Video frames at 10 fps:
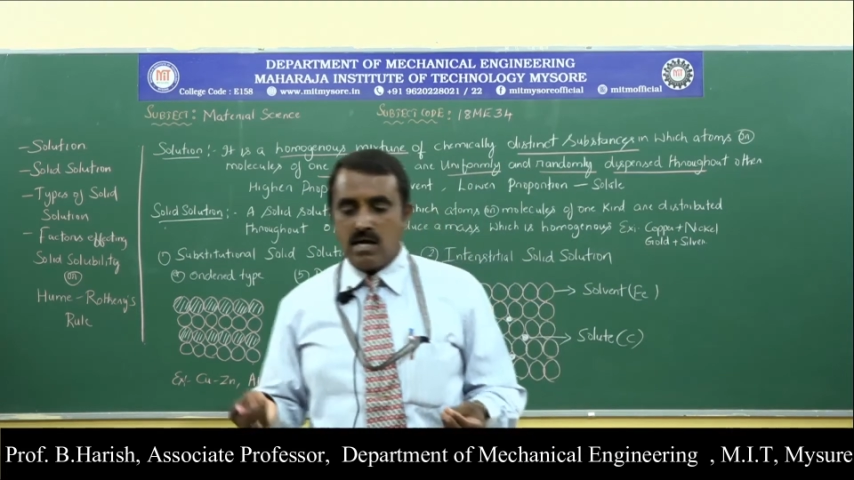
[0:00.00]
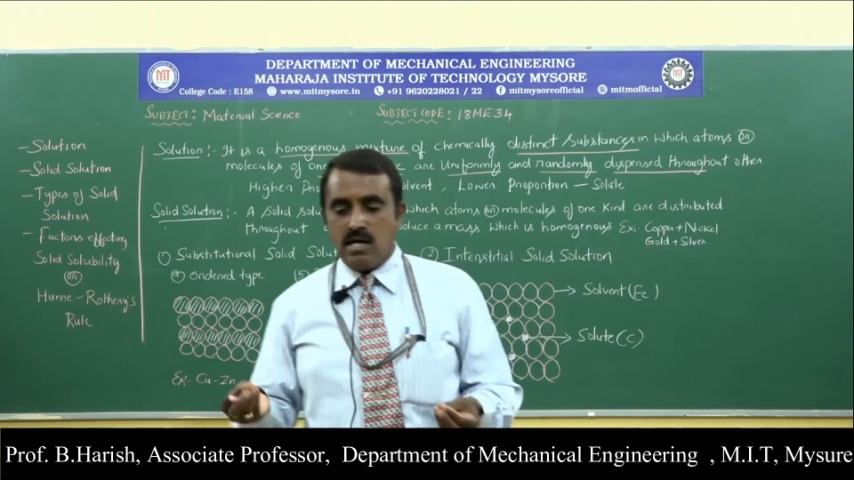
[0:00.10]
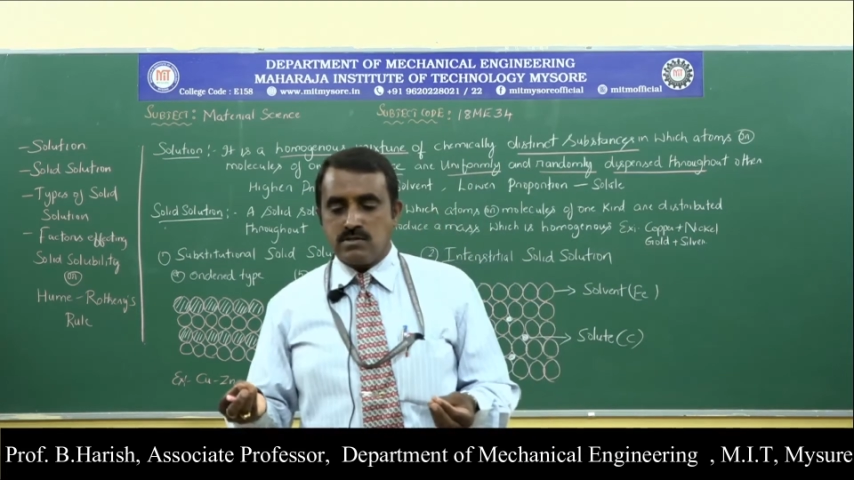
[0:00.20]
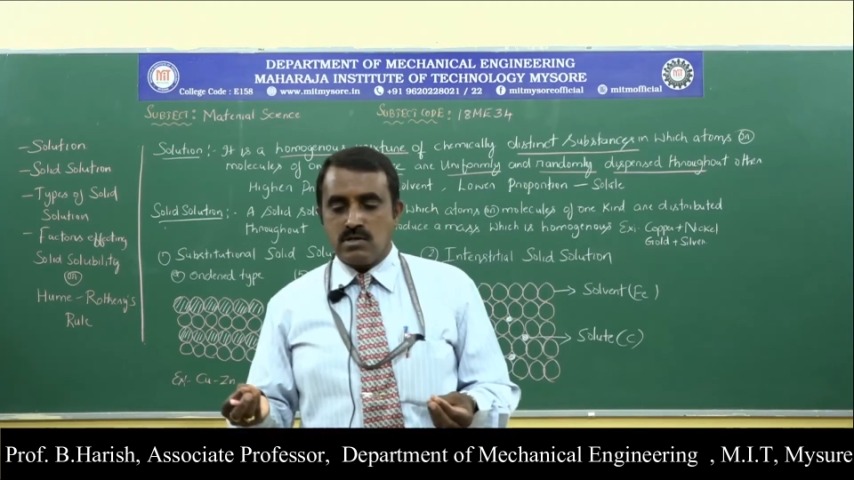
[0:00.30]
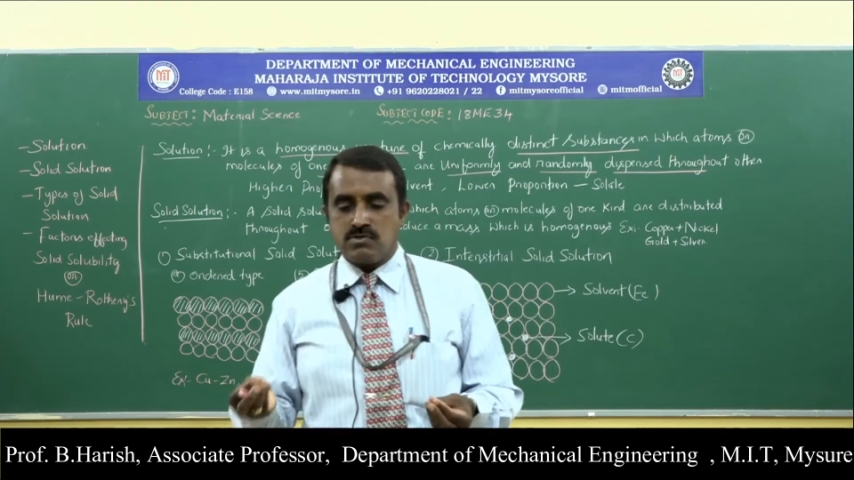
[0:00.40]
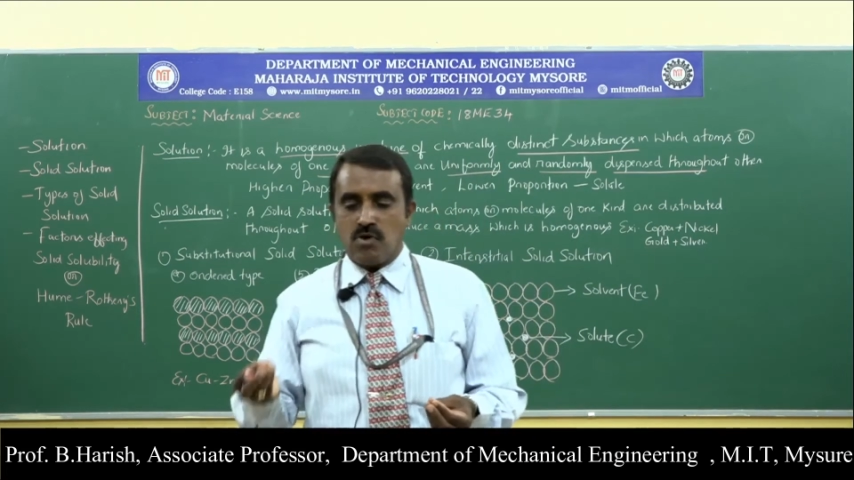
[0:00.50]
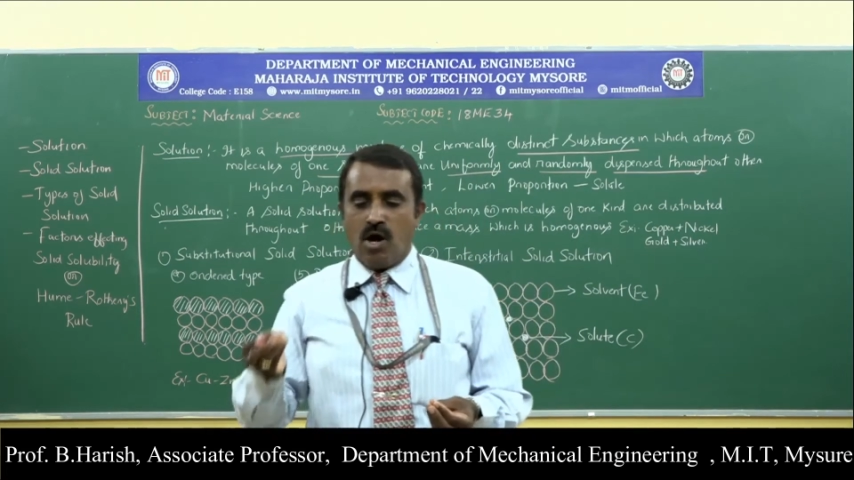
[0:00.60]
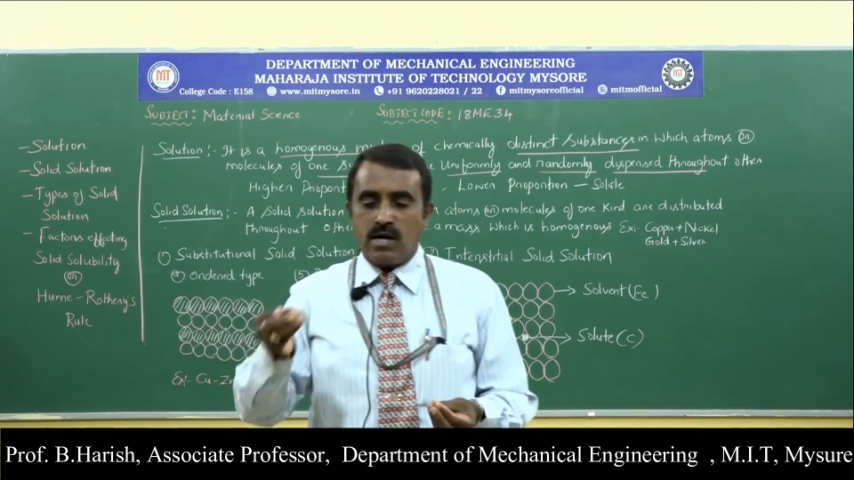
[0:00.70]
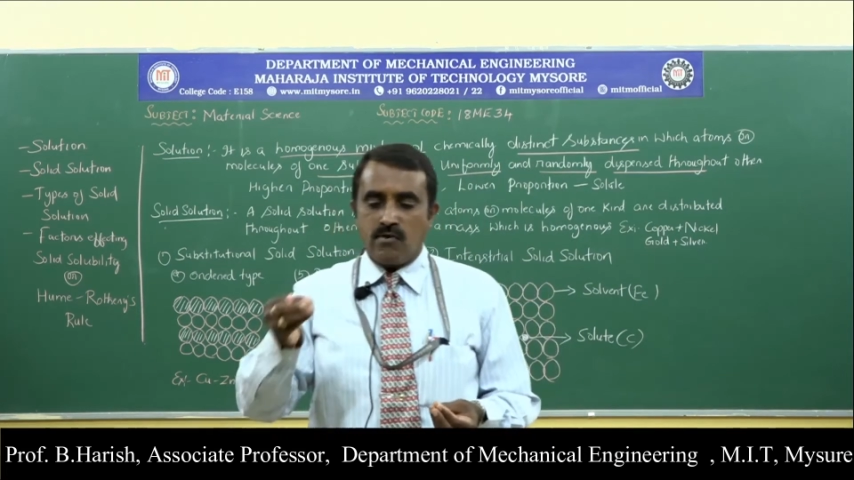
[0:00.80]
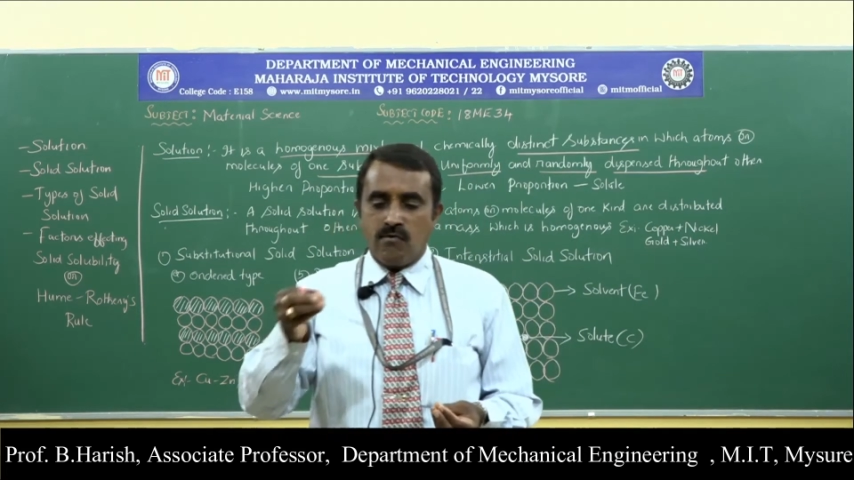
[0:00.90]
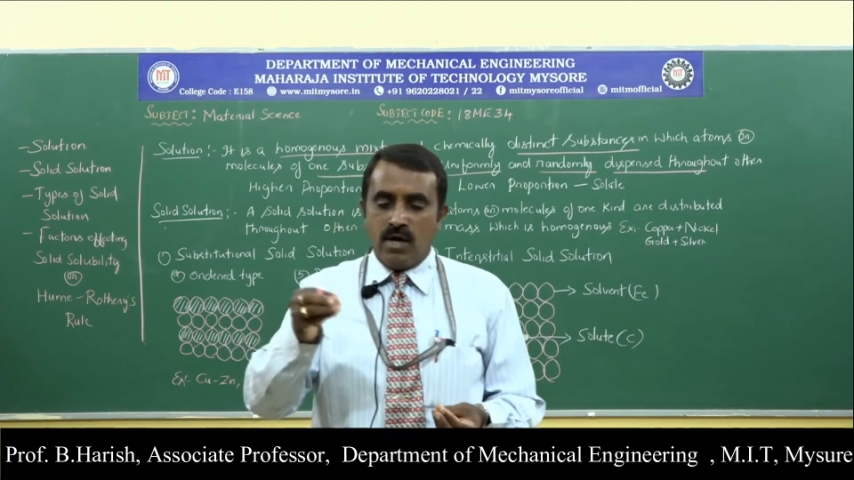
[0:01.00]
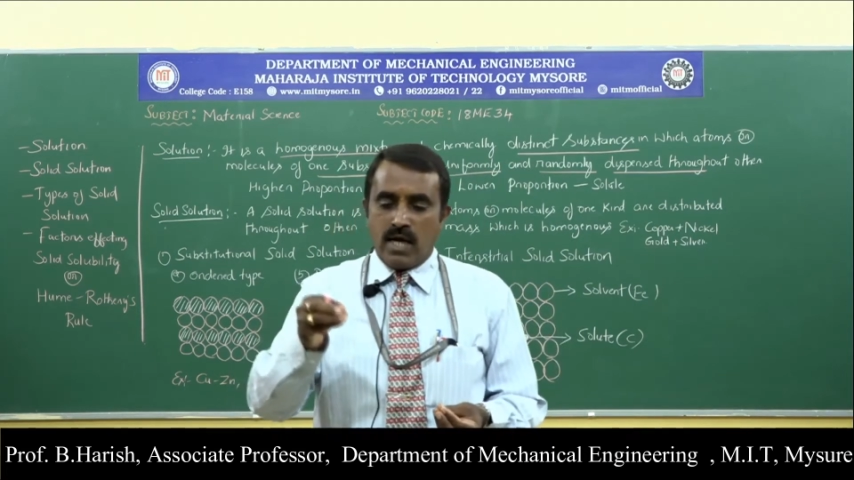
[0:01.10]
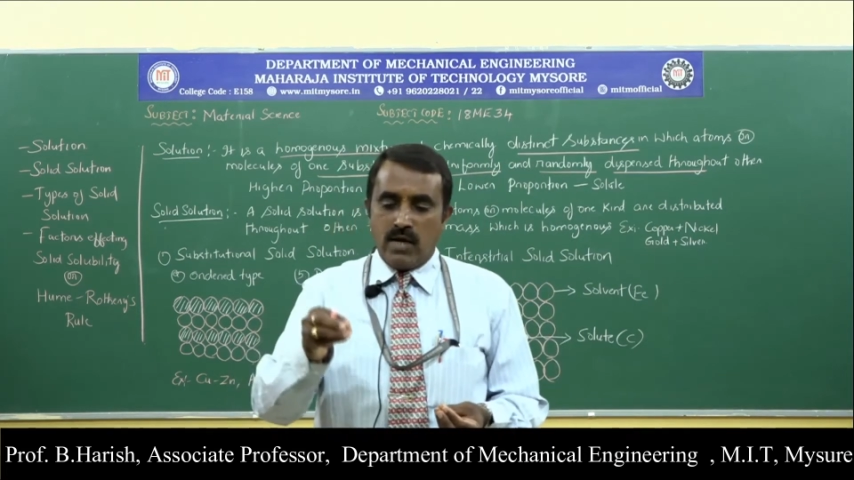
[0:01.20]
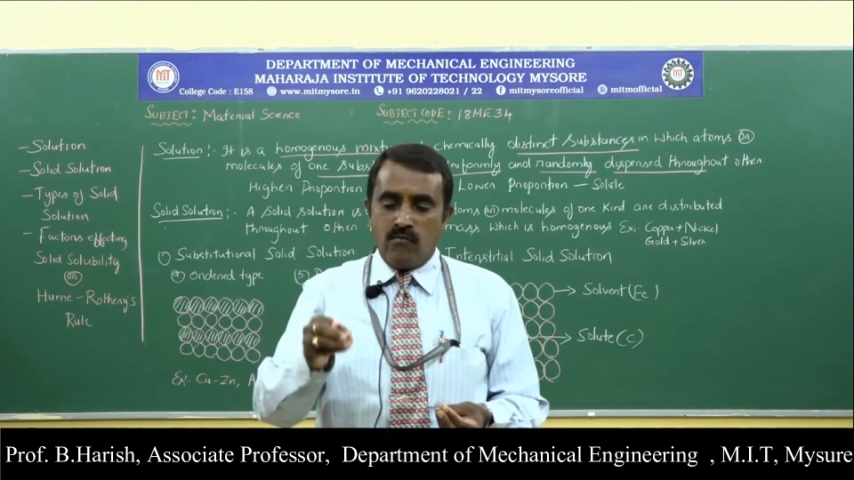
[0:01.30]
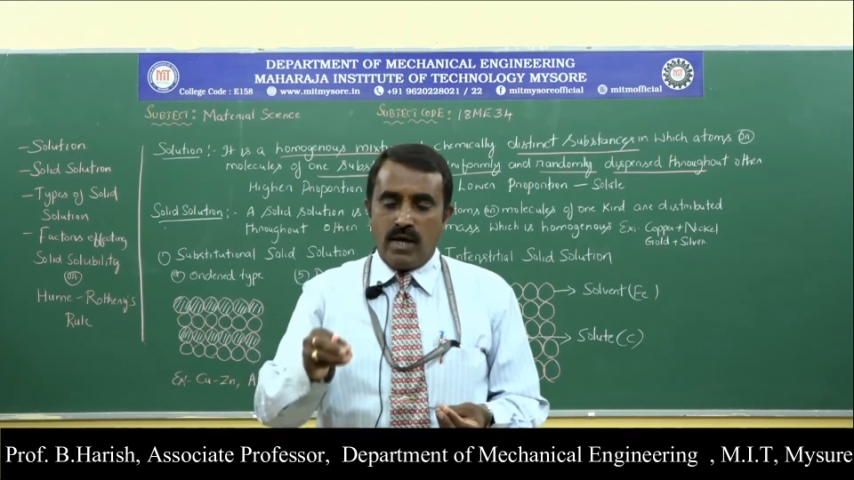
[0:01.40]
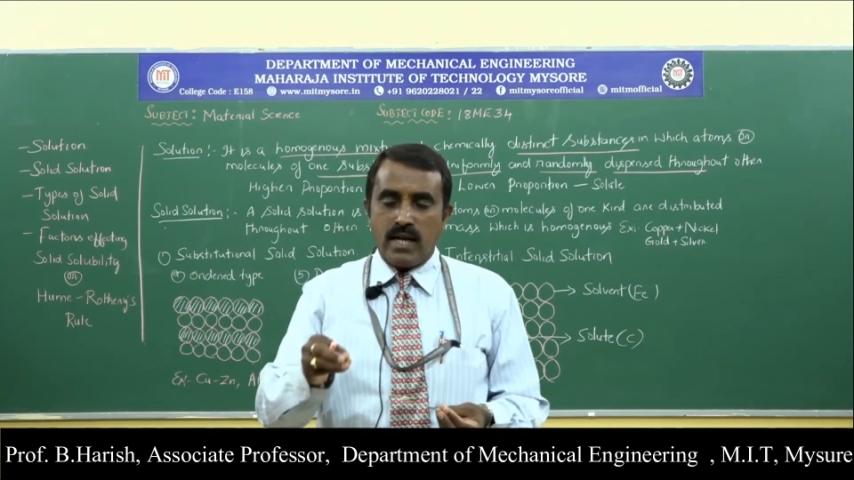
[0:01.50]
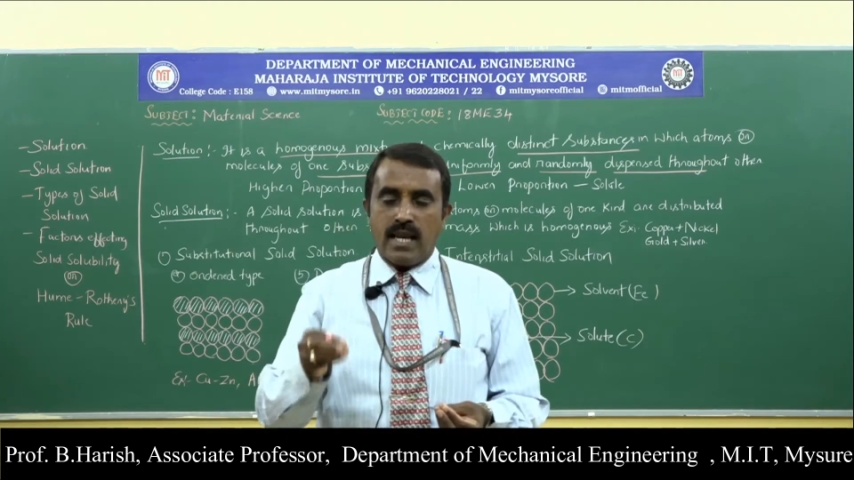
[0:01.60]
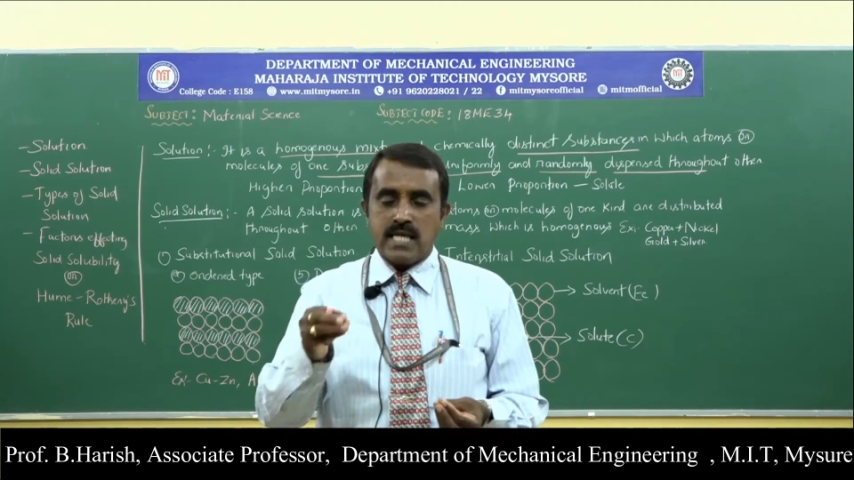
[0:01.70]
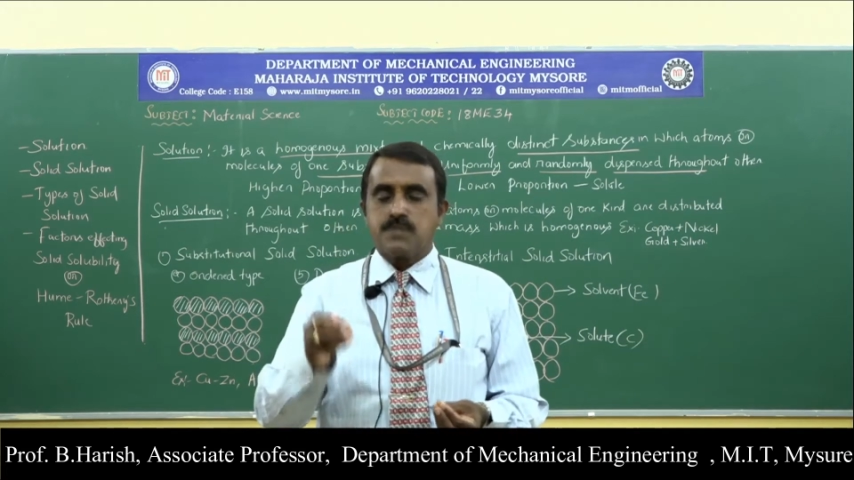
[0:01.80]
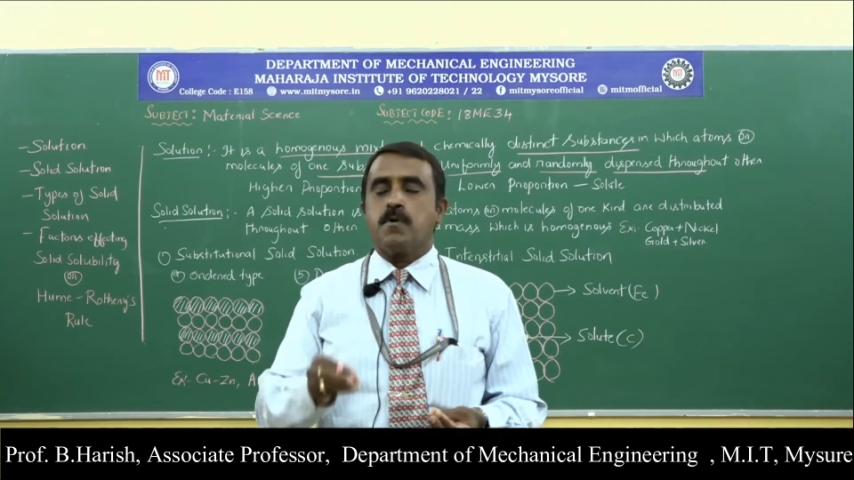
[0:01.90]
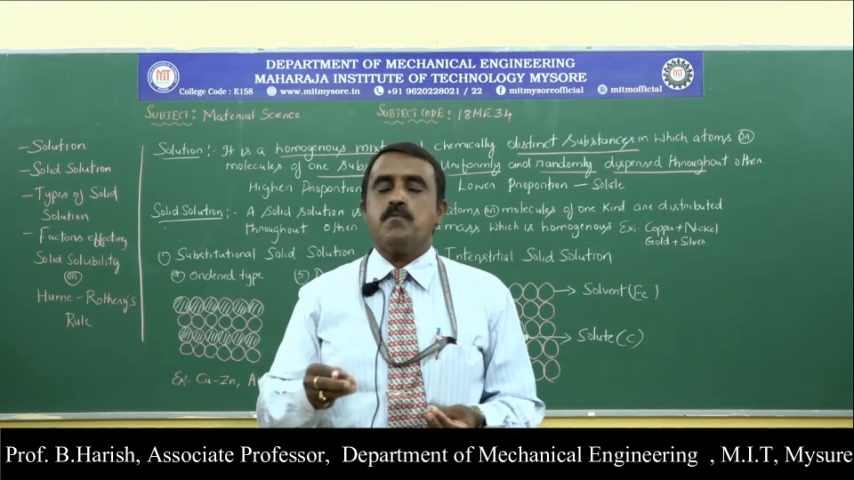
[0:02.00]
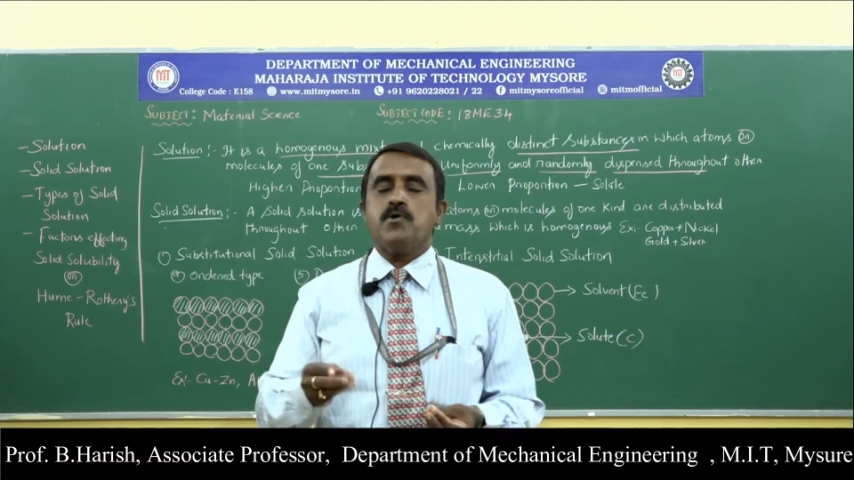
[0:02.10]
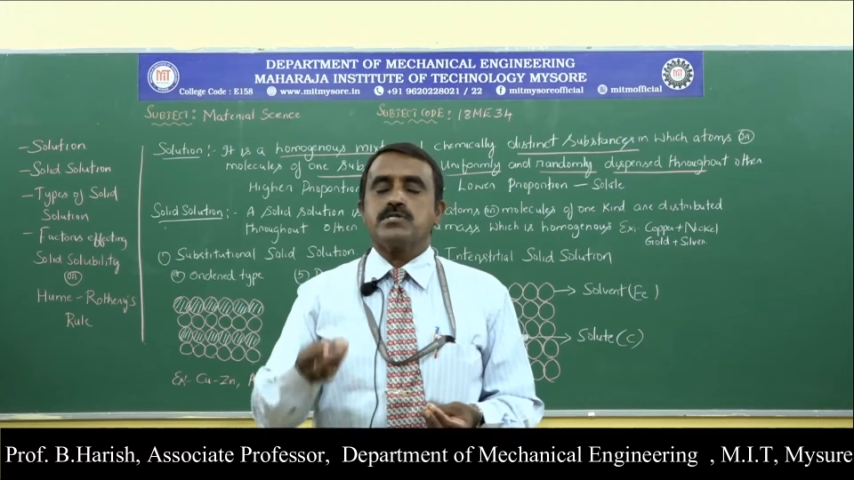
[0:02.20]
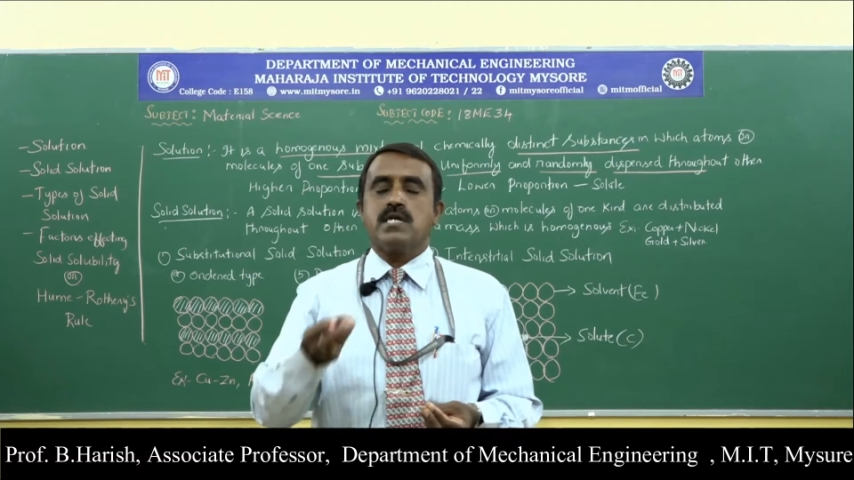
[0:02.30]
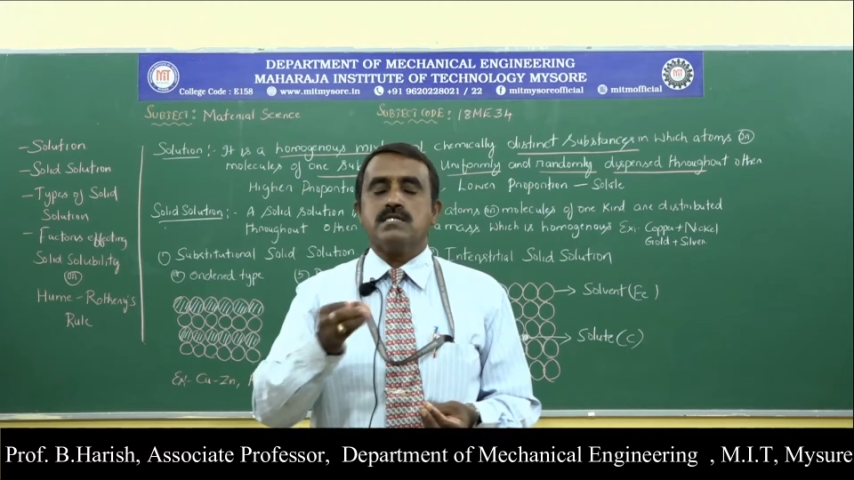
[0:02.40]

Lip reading: So salt in very less proportion